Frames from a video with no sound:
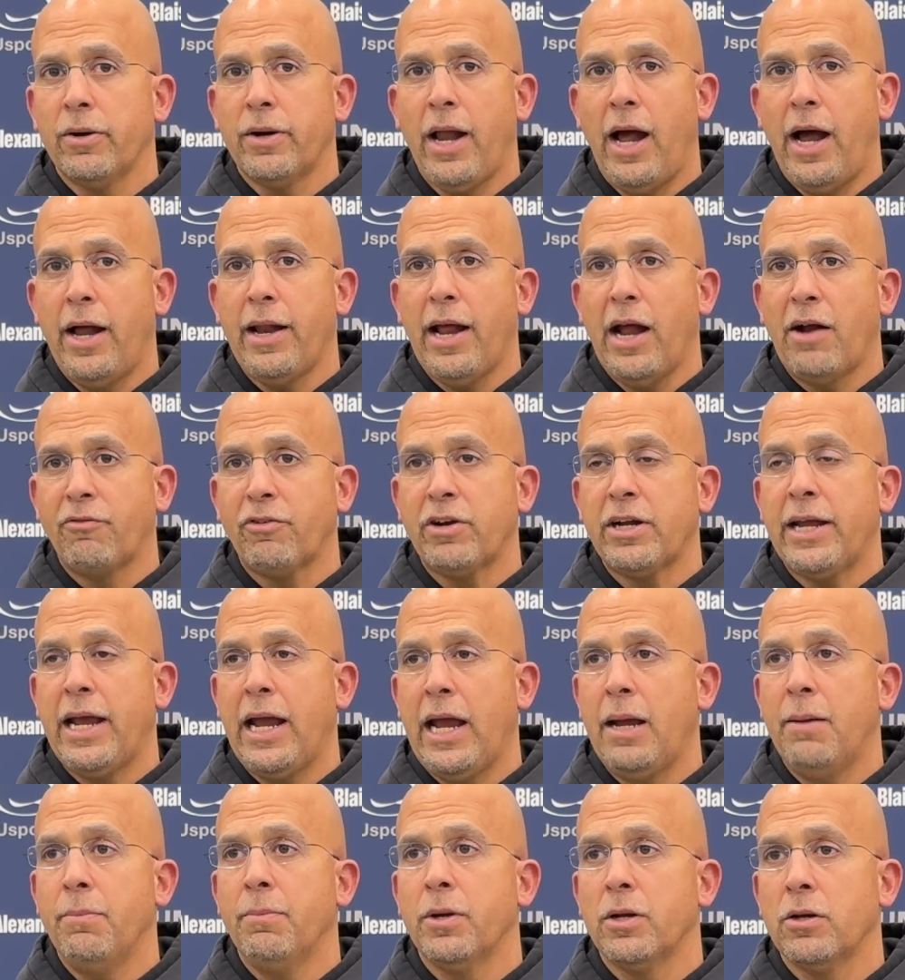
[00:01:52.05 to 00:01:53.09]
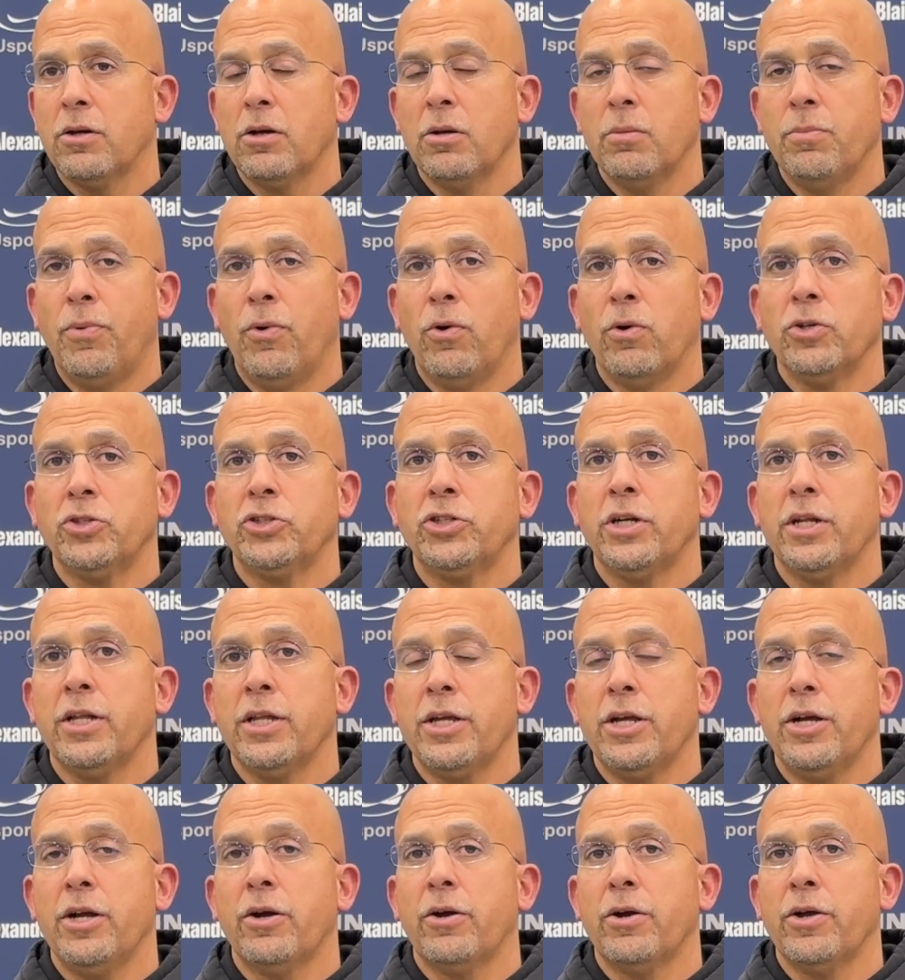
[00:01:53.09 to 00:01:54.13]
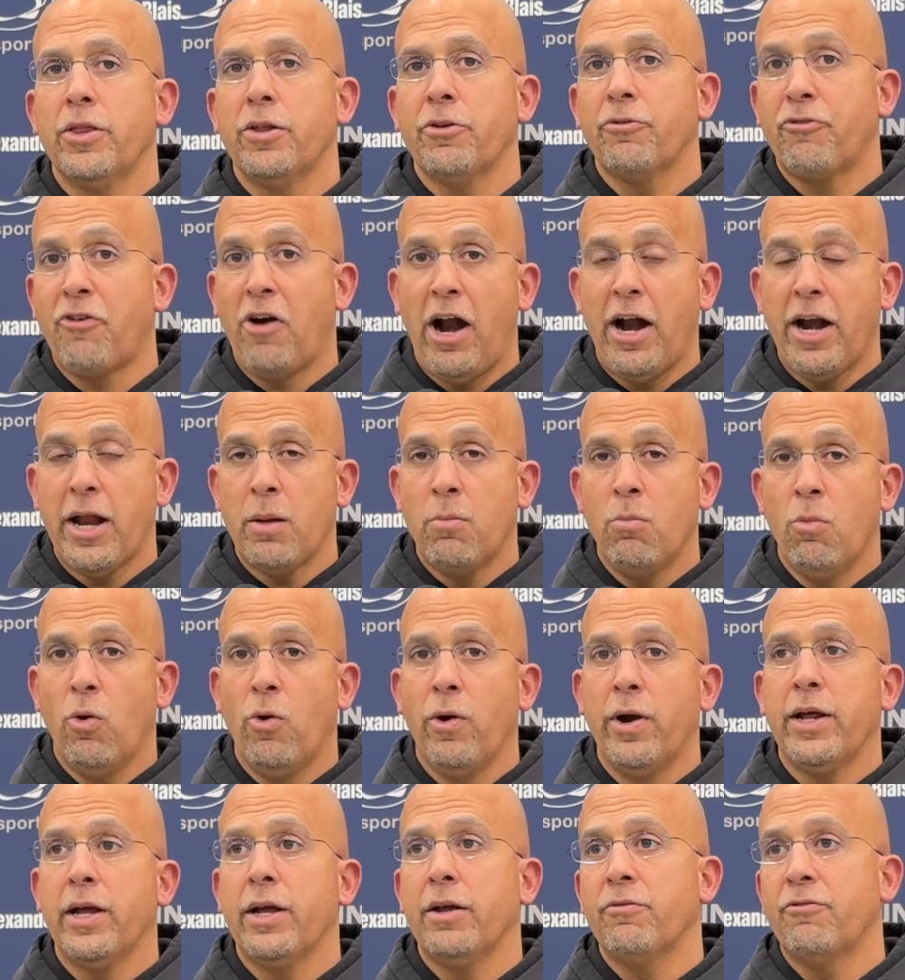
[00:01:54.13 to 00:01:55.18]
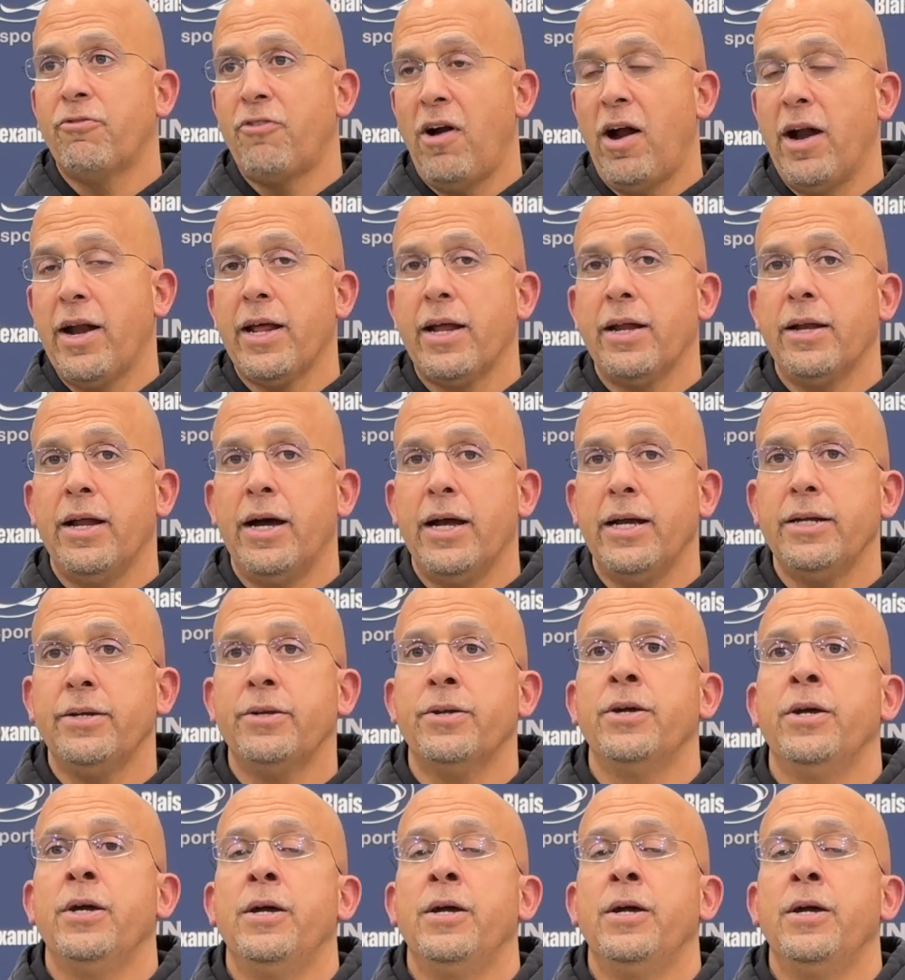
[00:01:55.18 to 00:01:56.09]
not every game, but a good portion of the year, the Friday morning and Friday night.